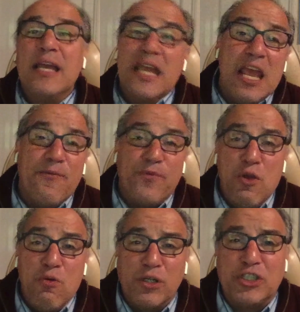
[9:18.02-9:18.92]
If
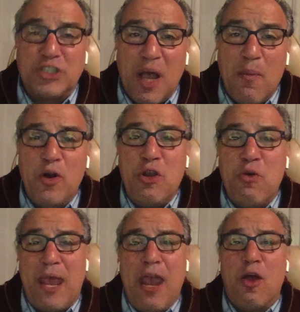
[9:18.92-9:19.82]
you or someone you
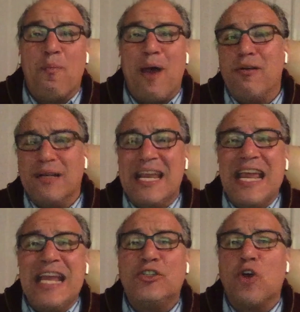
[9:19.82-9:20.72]
care about
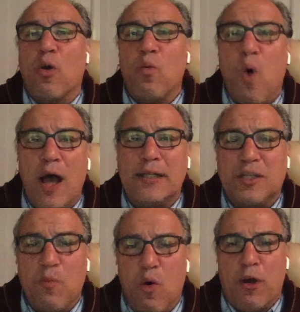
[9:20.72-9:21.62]
needs or wants
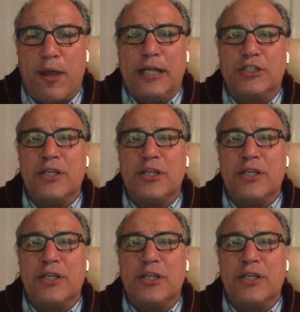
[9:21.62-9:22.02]
a mortgage,